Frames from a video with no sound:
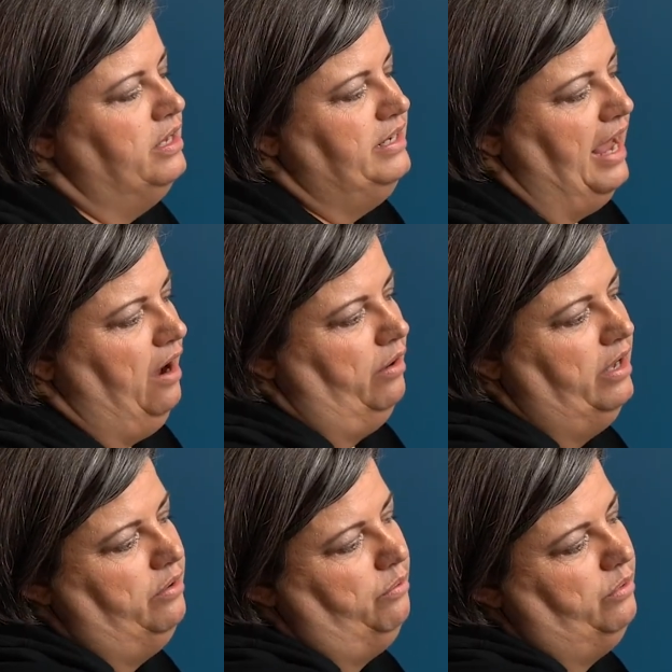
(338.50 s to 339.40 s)
Now,
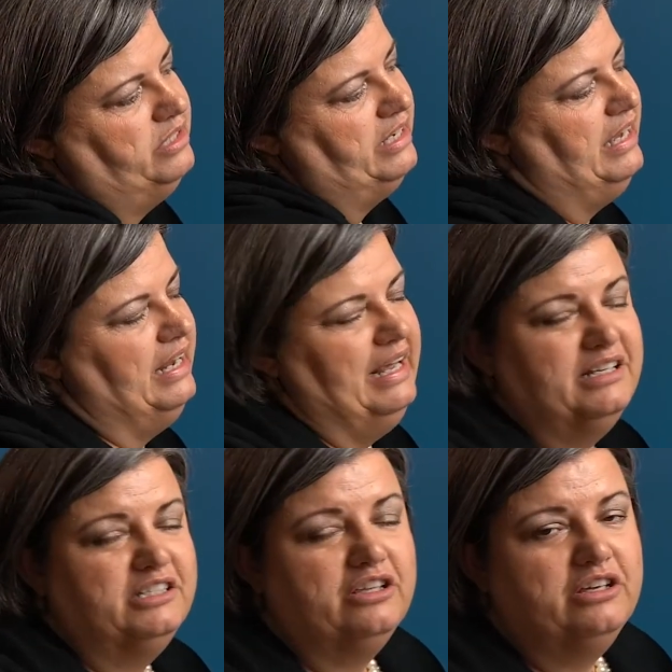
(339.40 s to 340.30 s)
to get
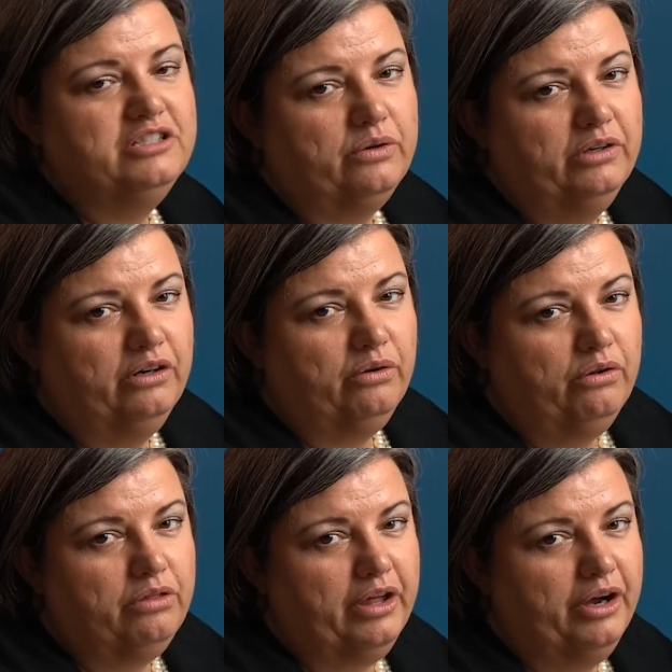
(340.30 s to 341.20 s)
into the donut
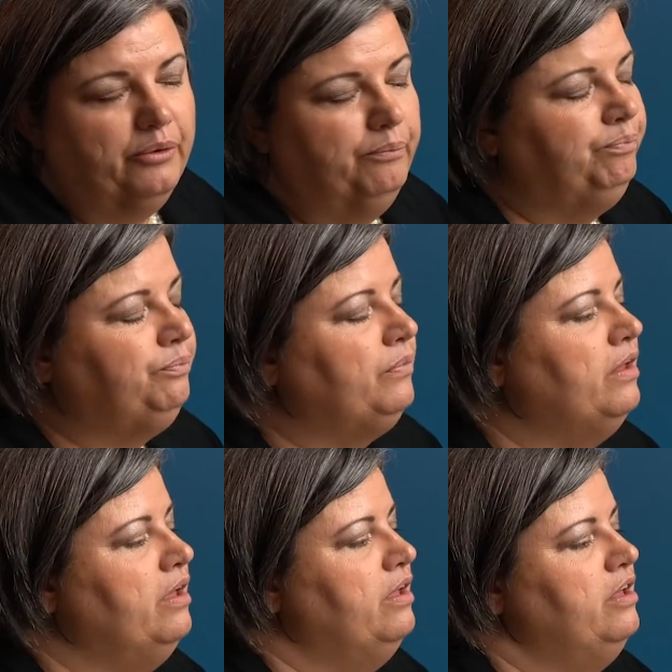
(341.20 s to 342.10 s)
hole though,
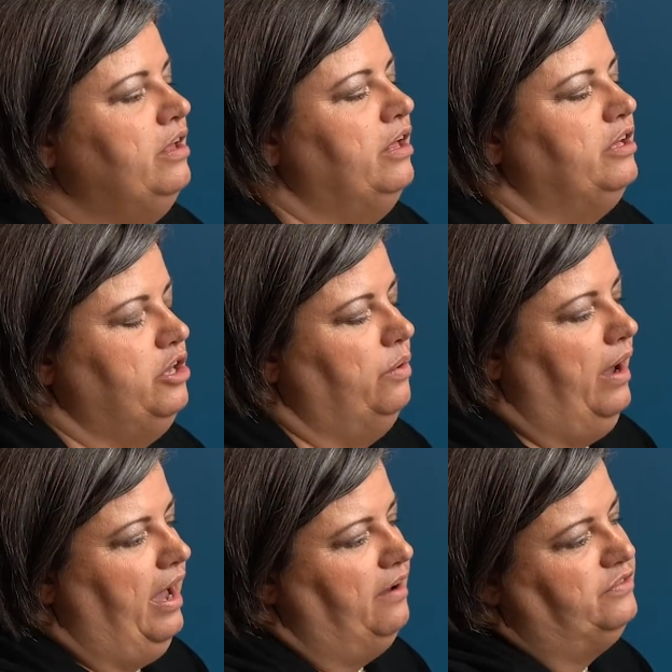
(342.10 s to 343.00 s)
you
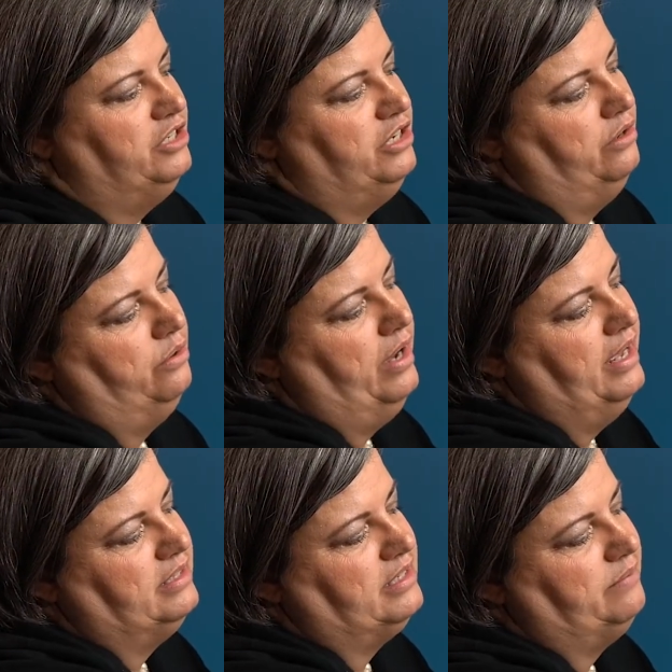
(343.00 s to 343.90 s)
have to,
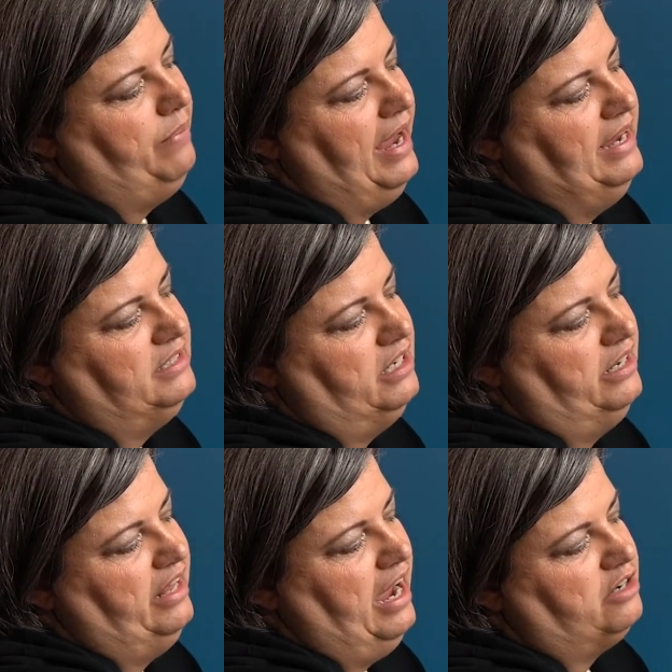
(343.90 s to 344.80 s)
it's based
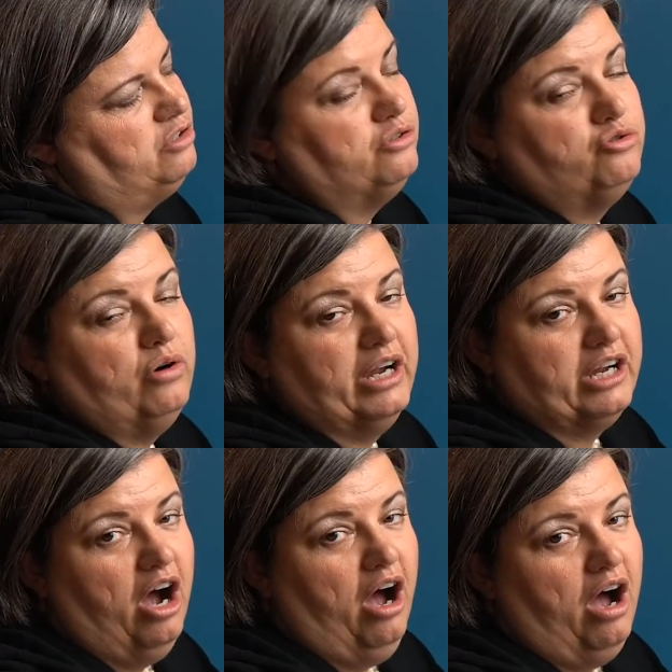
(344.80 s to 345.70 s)
on the actual drug
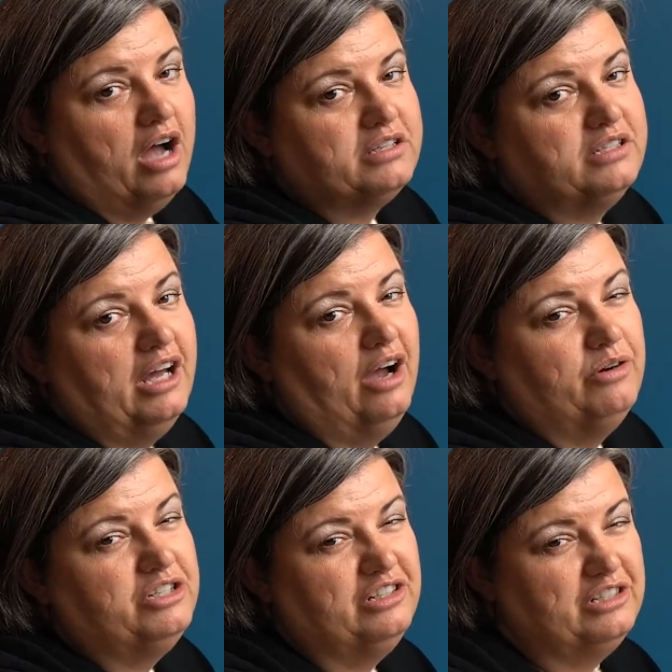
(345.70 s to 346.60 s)
cost, not
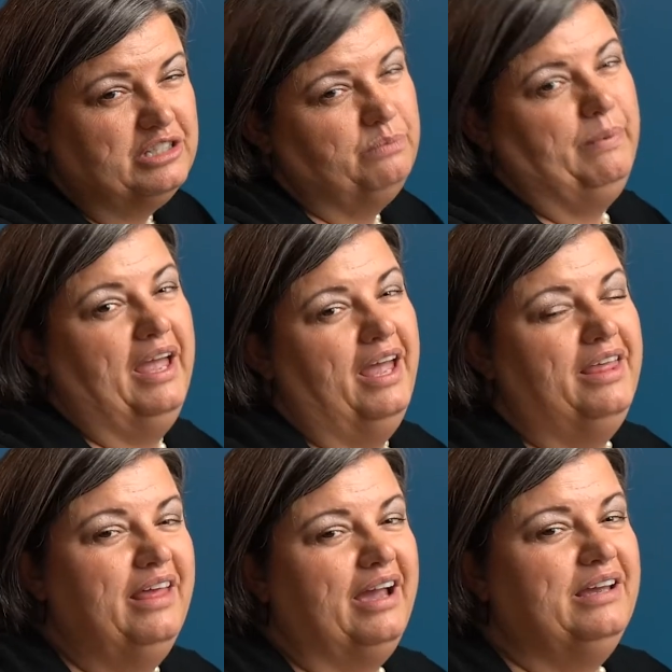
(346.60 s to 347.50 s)
what you spent.
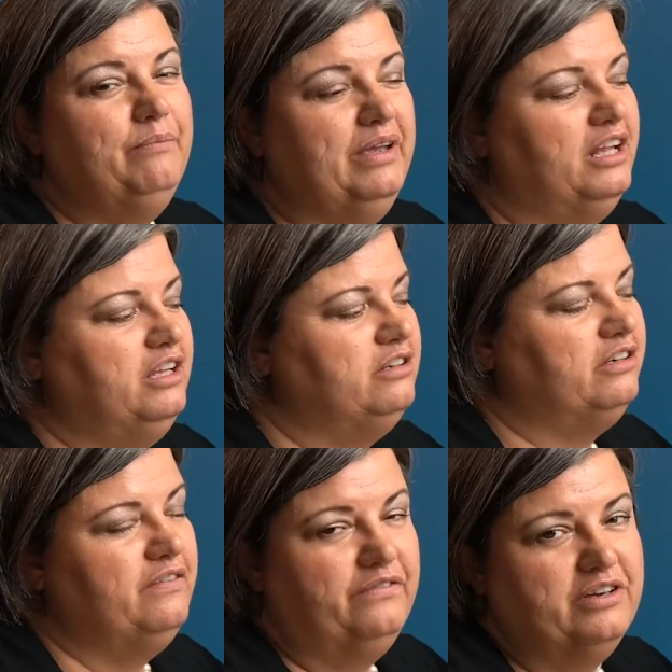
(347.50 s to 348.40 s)
And that can be a little
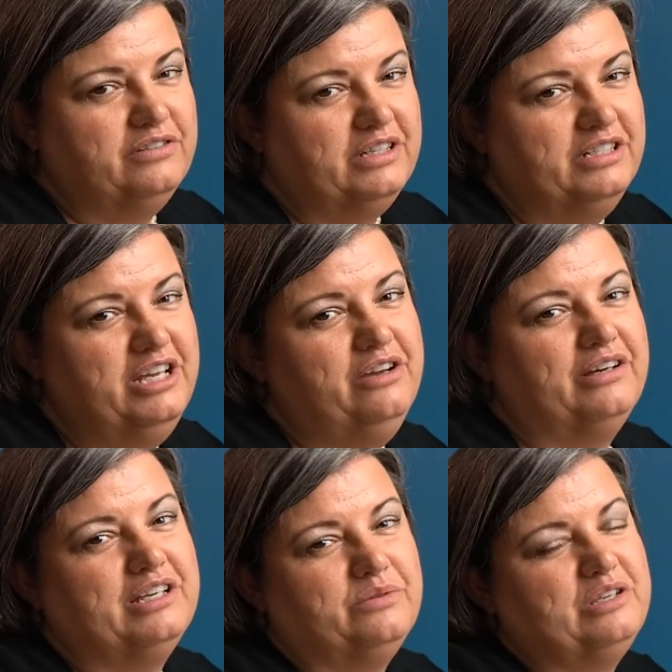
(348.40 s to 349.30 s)
confusing too,
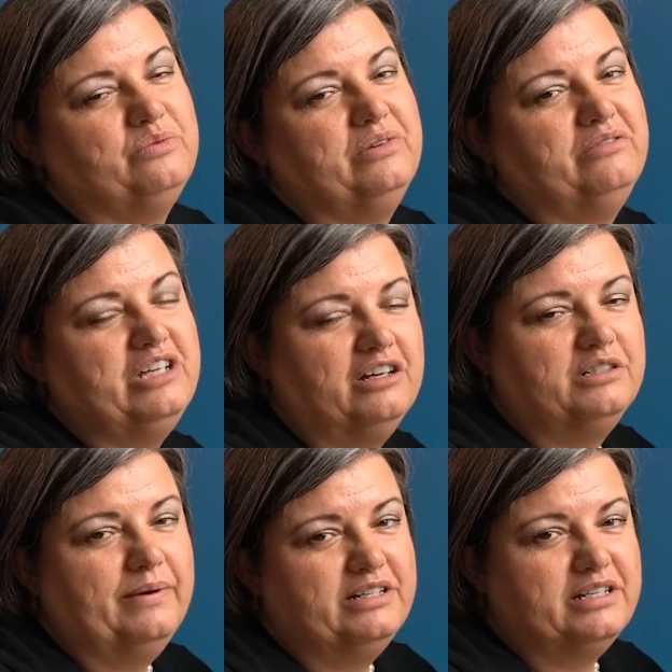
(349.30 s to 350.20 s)
because as we talked
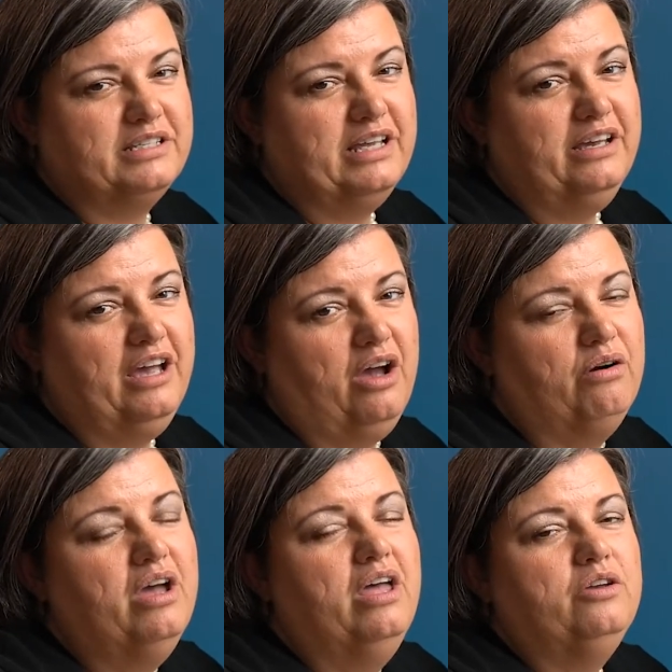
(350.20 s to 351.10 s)
about just a second
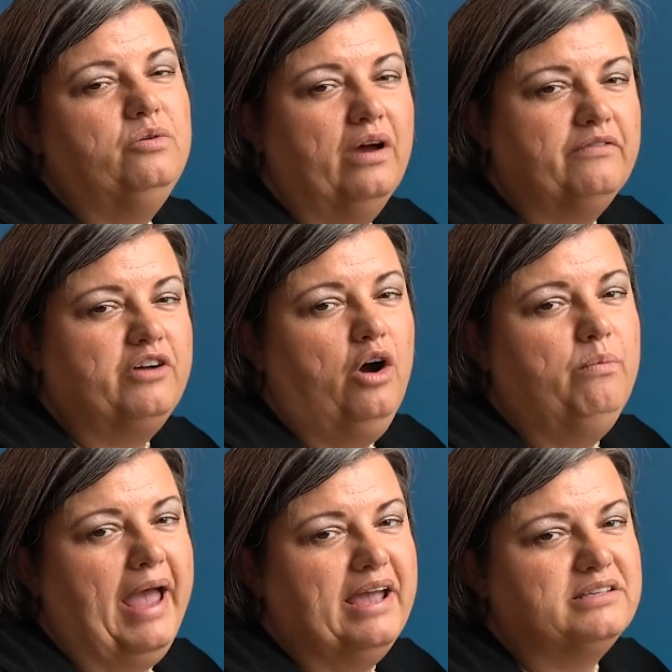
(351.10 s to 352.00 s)
ago, you have
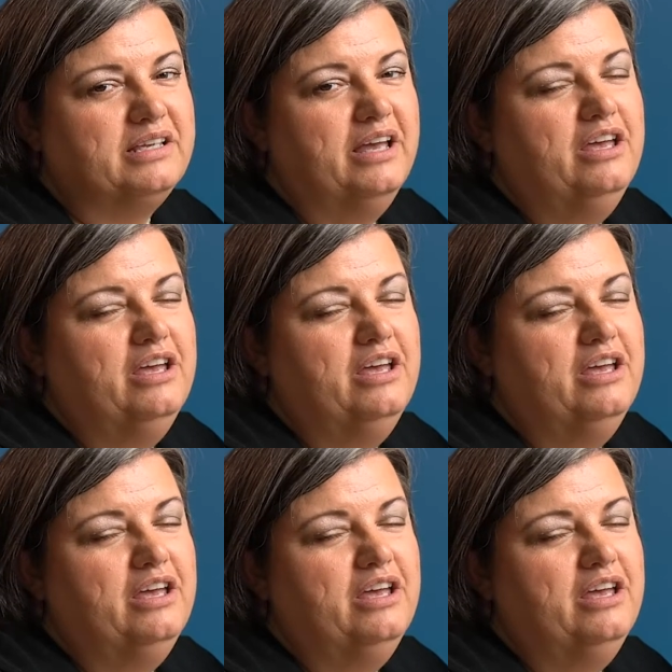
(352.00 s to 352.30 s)
copays.